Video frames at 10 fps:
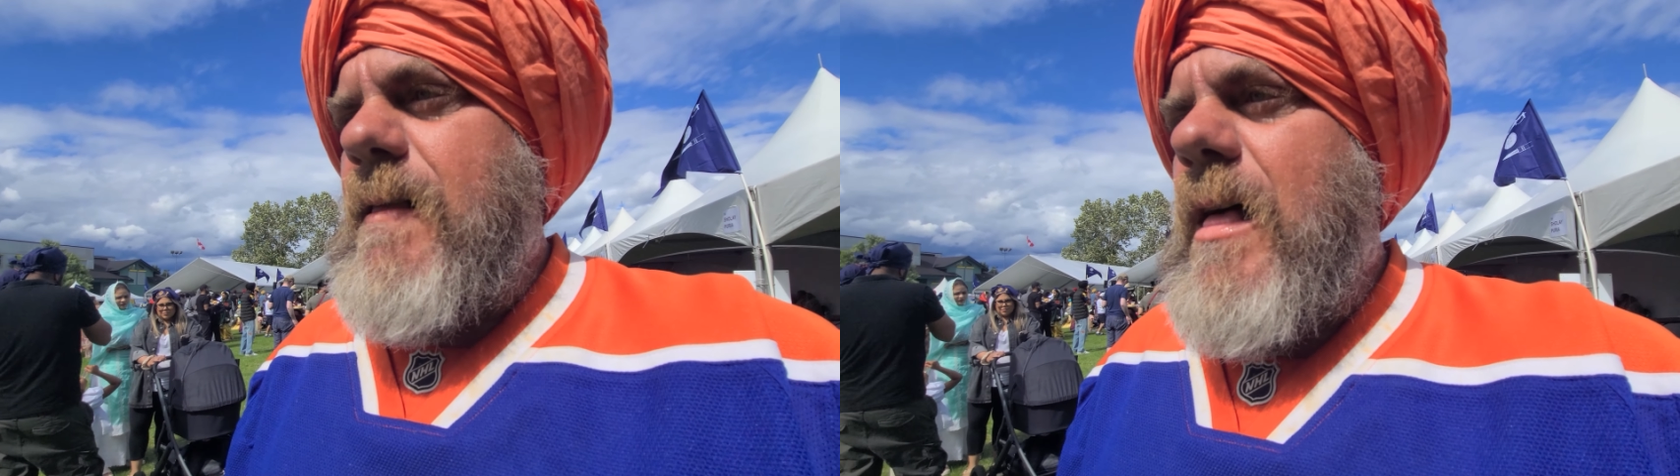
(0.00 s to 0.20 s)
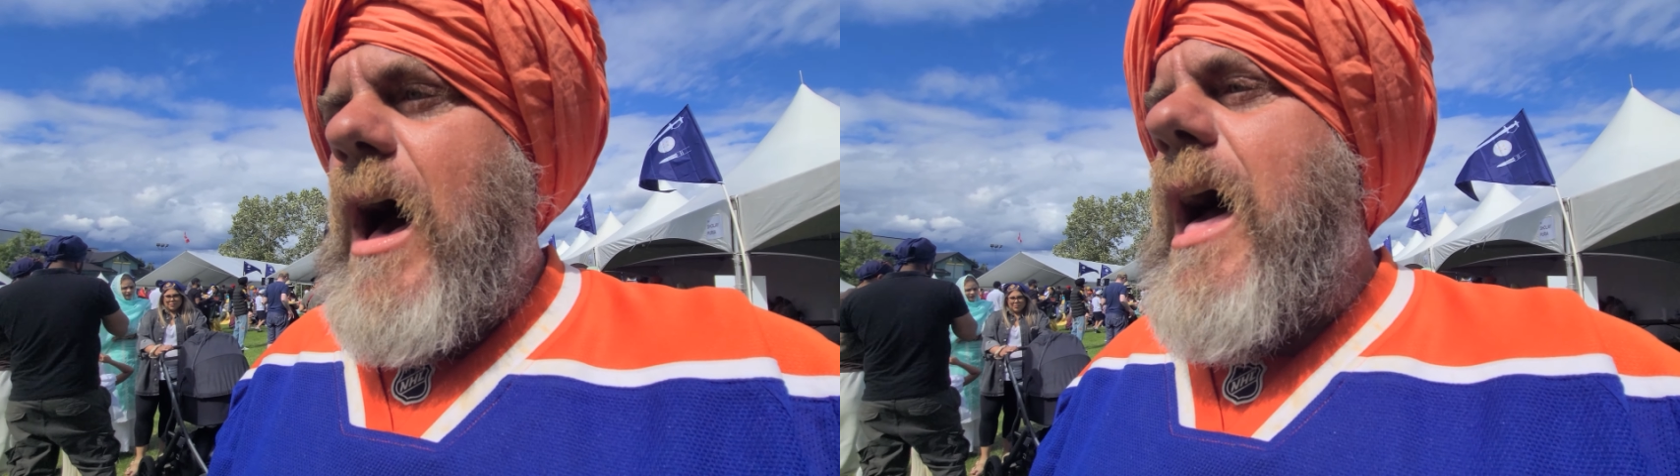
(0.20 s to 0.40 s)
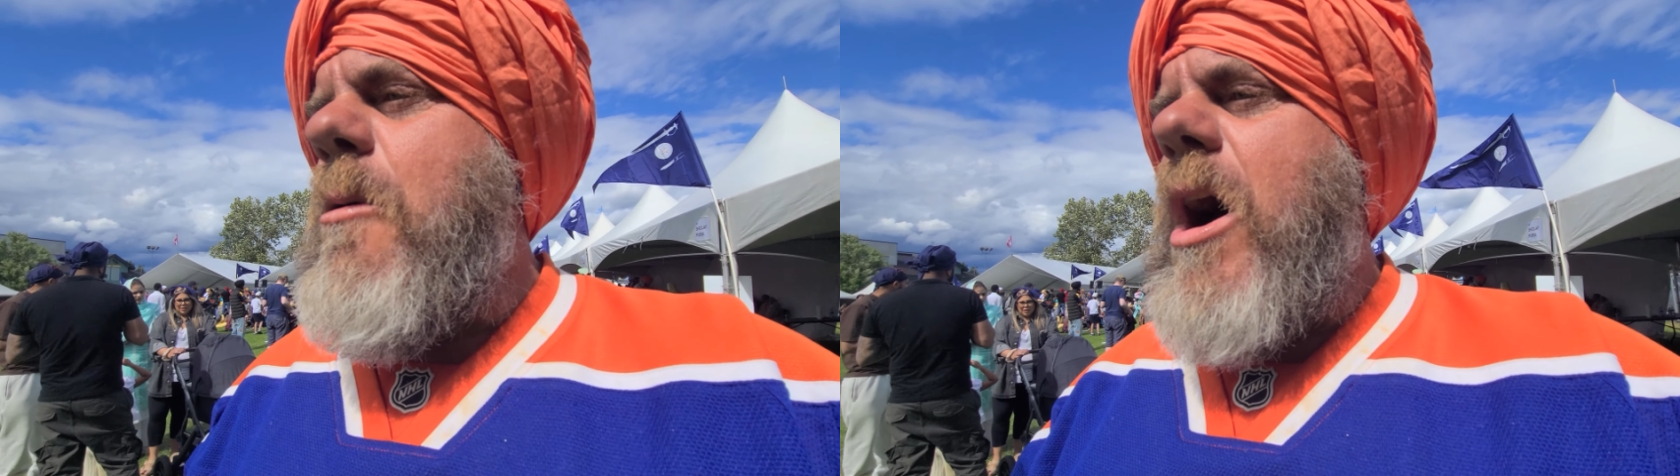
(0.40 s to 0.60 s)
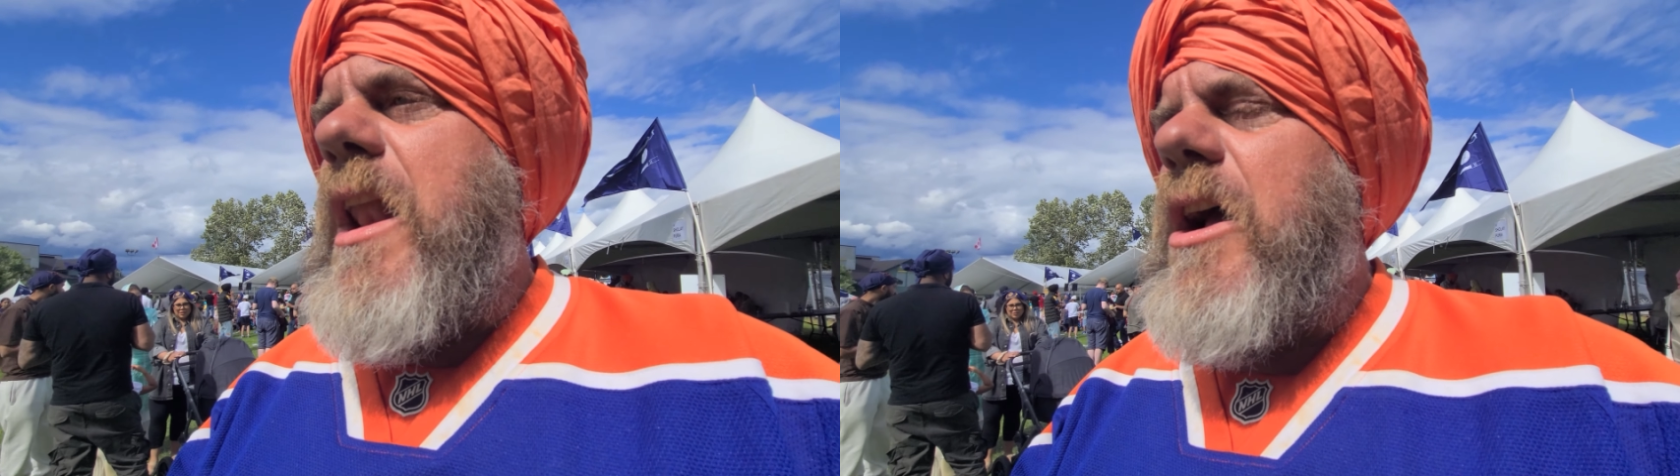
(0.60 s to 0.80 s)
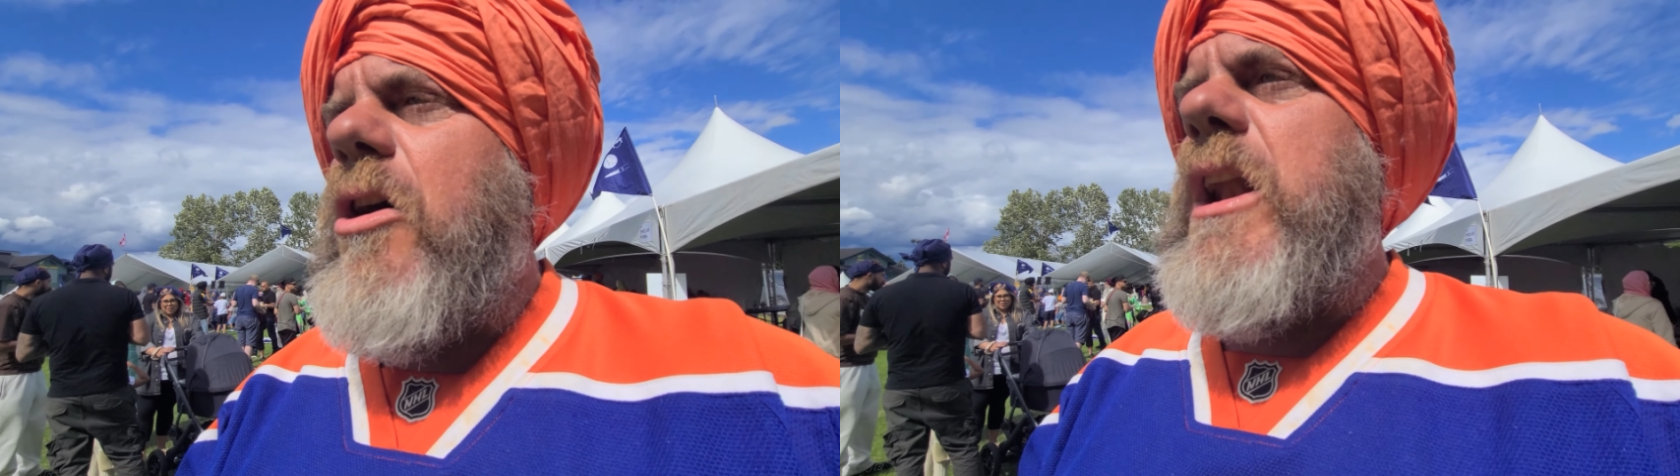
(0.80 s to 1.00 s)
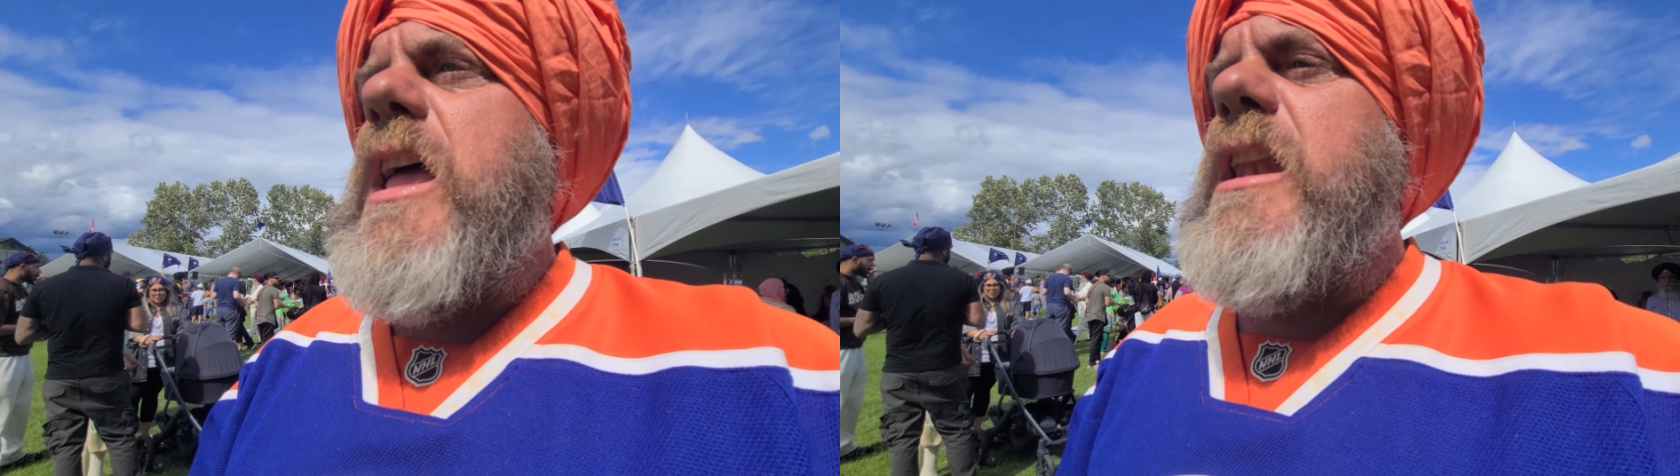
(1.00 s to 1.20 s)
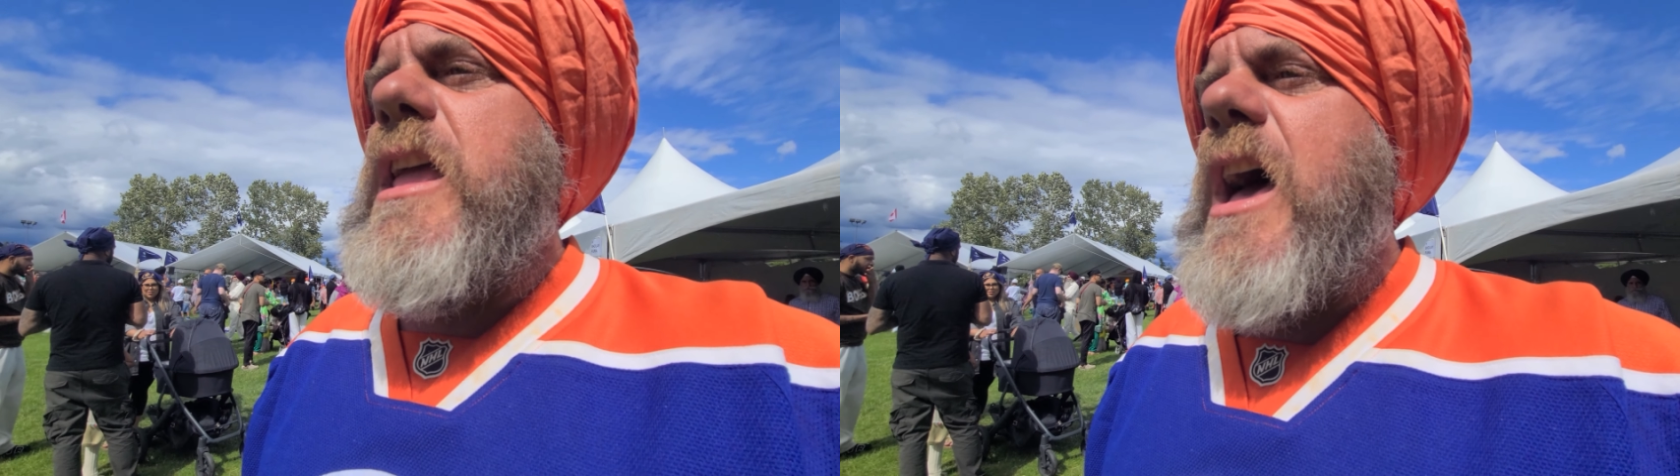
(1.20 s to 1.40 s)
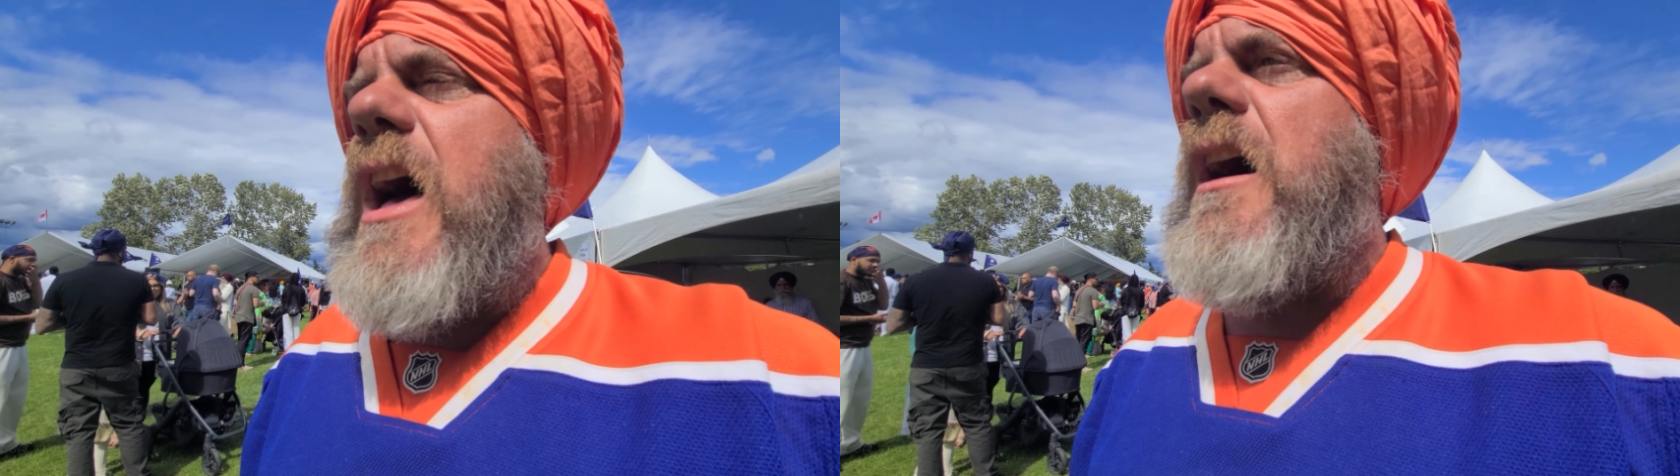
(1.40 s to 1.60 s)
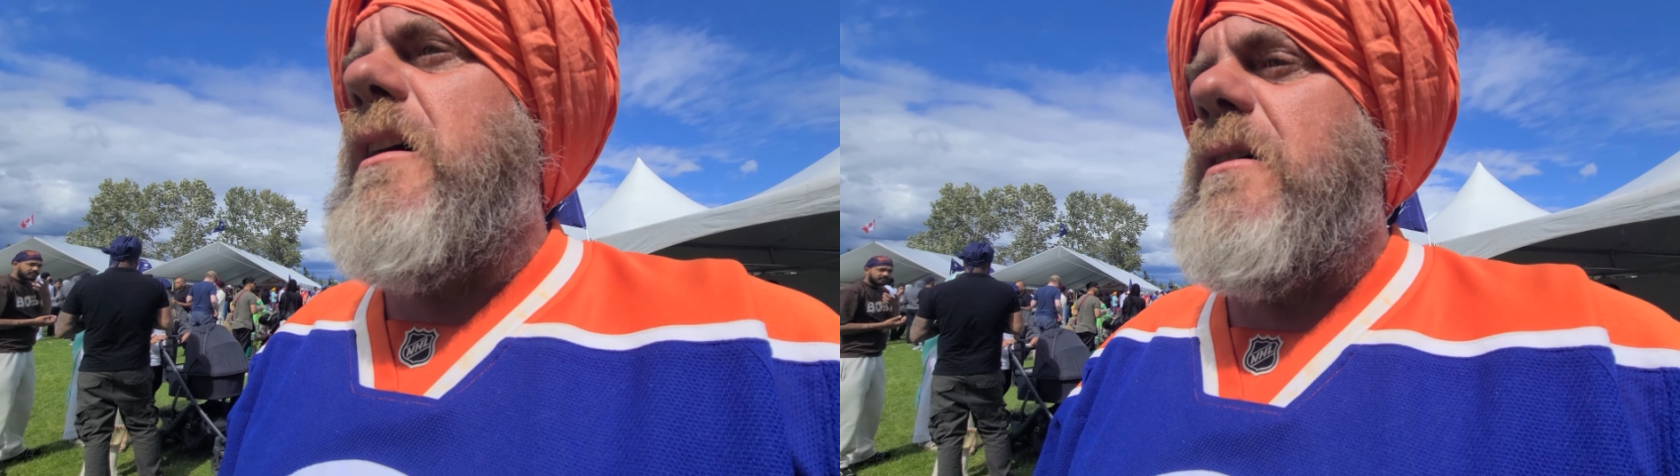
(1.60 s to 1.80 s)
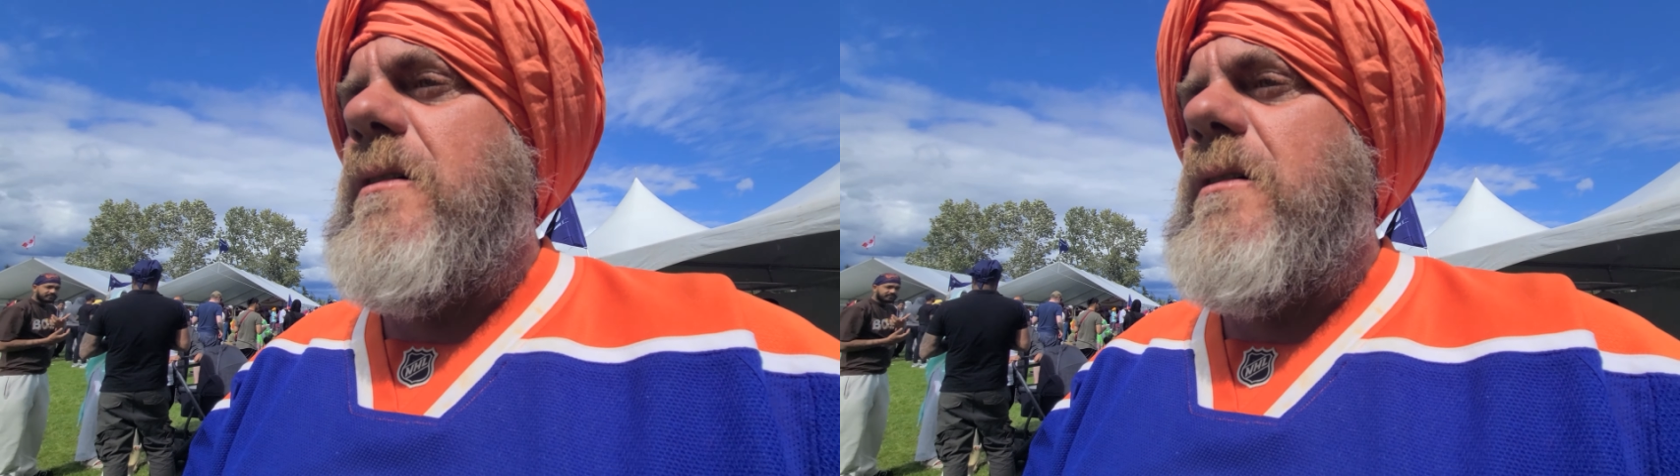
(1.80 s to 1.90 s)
I want to go to India.